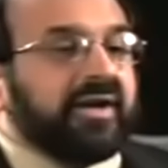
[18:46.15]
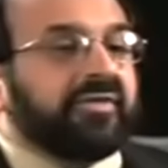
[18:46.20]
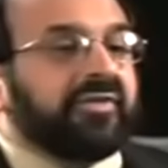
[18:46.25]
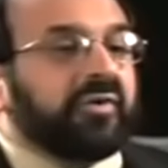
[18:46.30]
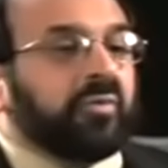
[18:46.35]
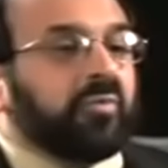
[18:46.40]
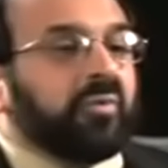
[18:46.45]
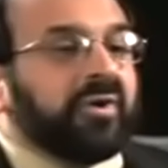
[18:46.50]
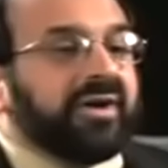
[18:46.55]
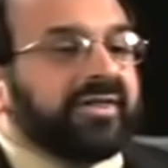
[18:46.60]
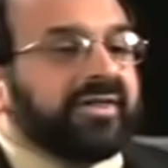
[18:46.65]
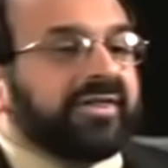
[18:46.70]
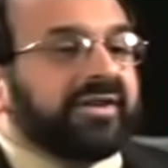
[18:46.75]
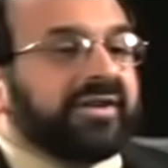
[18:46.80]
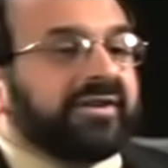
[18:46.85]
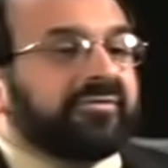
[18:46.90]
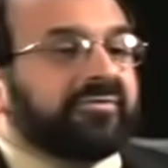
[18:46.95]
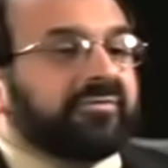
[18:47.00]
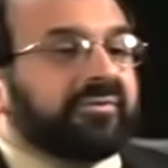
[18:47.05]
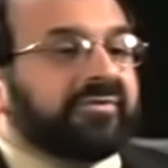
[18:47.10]
the one
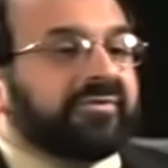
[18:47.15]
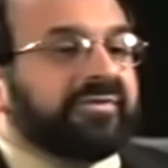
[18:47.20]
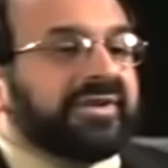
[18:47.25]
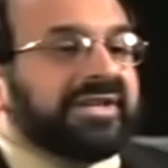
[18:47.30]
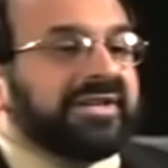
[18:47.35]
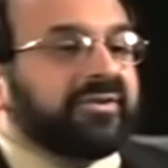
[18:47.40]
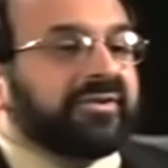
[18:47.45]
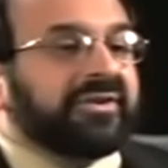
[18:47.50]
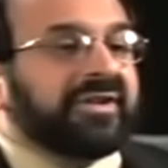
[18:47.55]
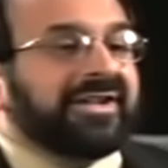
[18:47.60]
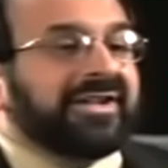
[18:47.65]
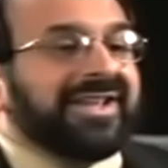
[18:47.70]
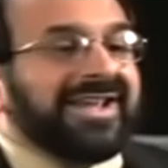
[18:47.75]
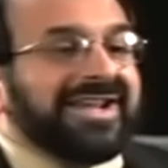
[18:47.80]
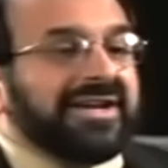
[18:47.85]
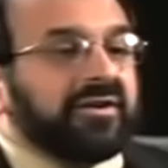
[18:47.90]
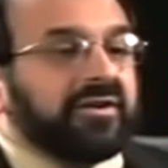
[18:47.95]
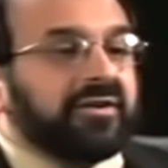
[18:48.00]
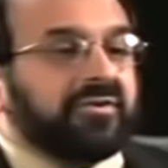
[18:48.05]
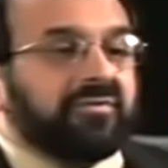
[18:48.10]
that is revealed
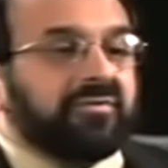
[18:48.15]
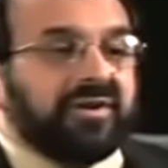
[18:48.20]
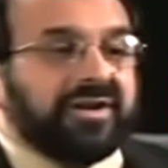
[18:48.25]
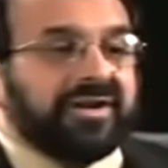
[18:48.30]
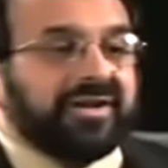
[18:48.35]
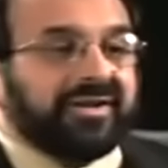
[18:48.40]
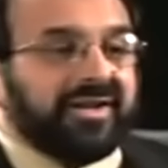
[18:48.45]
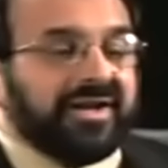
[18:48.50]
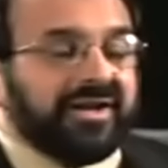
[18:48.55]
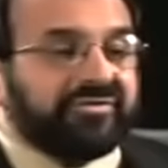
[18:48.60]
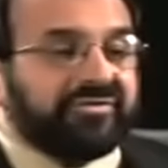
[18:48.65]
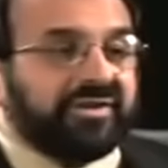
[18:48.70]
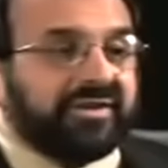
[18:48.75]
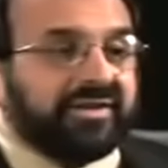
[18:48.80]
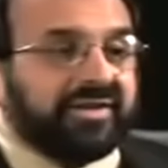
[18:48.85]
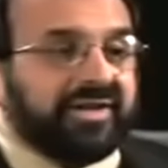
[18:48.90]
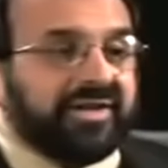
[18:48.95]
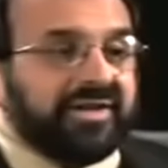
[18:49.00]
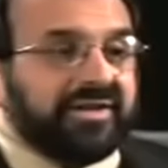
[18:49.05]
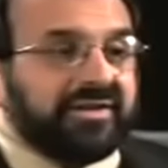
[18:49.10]
later
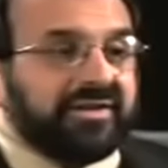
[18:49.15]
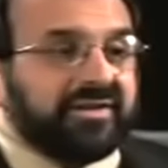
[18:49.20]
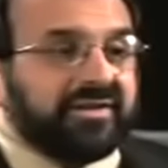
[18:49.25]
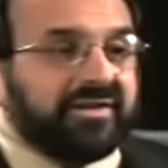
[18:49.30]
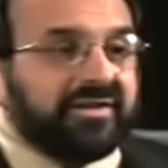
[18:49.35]
chronologically